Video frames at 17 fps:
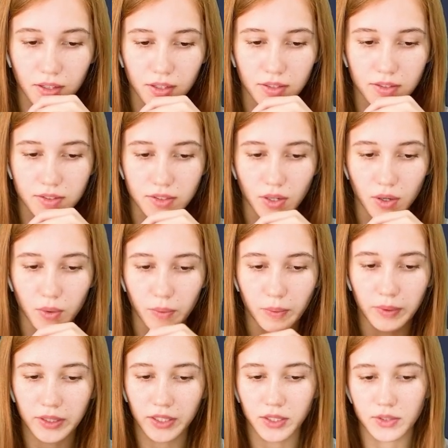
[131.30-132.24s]
So we
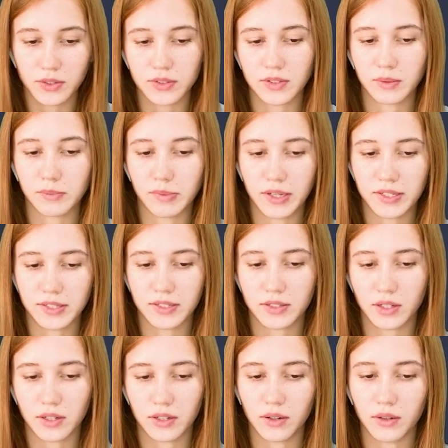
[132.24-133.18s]
will use the basis
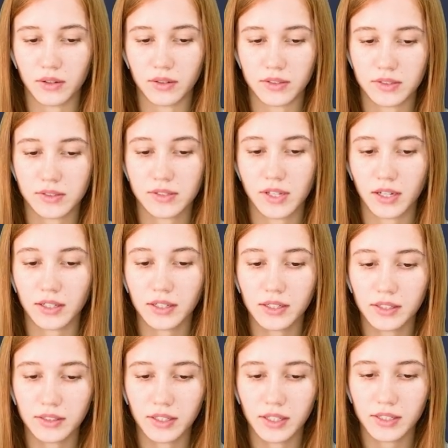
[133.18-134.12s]
of
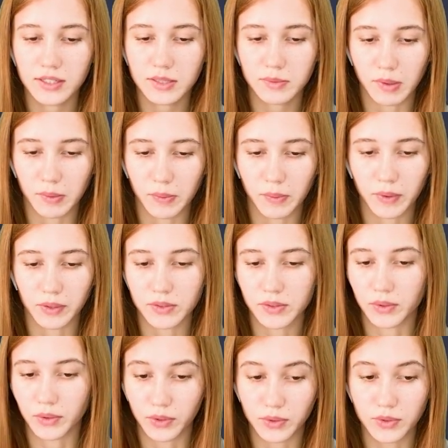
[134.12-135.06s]
technical analysis, but we'll also
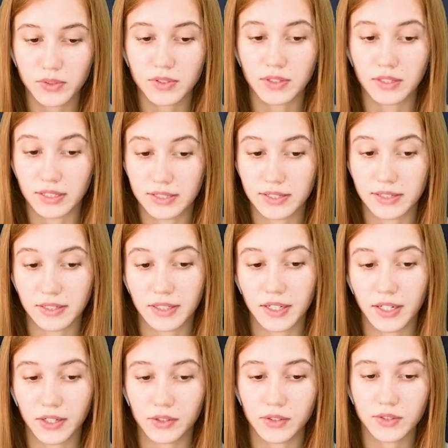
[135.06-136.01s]
use these
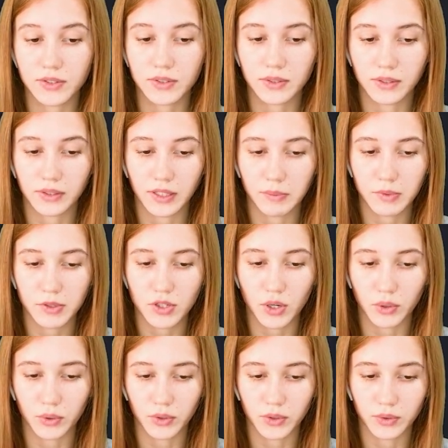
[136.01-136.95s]
indicators. Let me
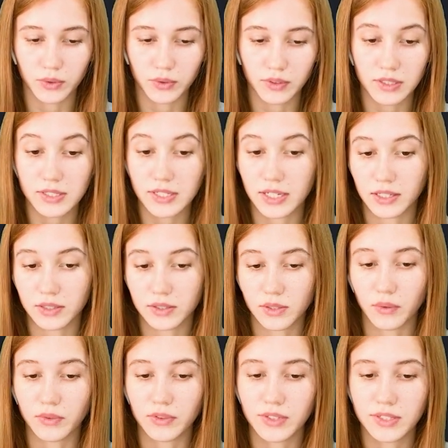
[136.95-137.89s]
show you the settings
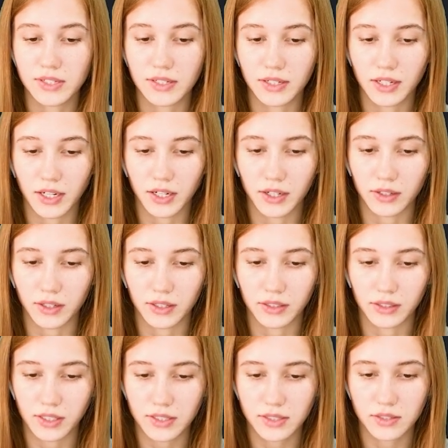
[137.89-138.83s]
of this indicator, and
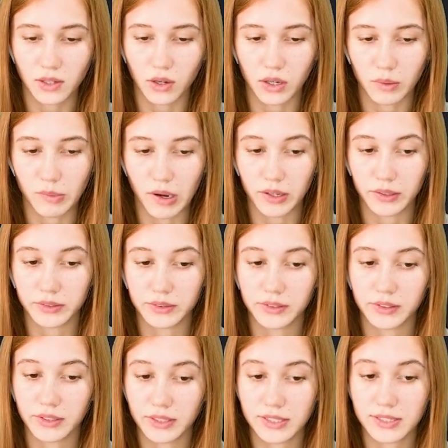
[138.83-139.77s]
let's talk
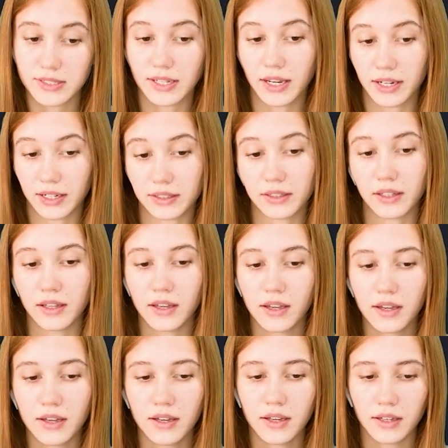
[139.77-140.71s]
about the second
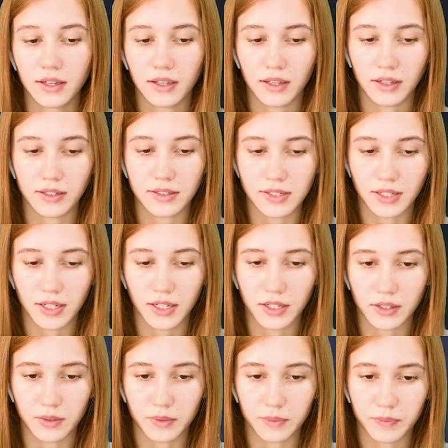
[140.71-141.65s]

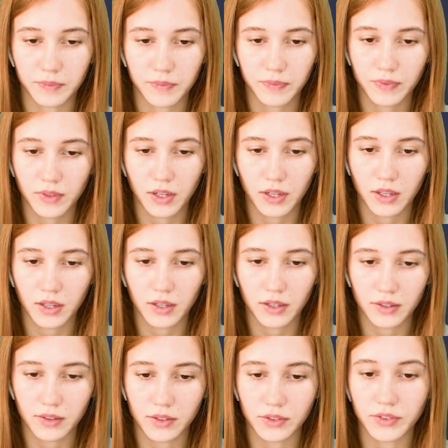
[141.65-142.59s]
indicator,
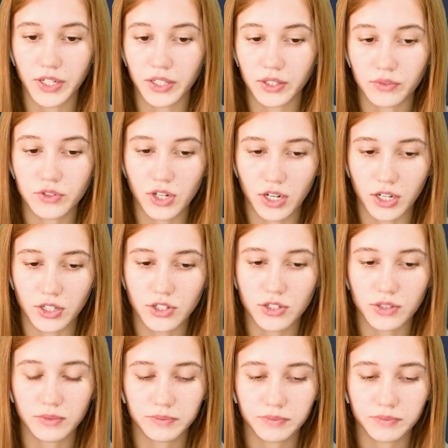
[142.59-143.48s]
the rate of change.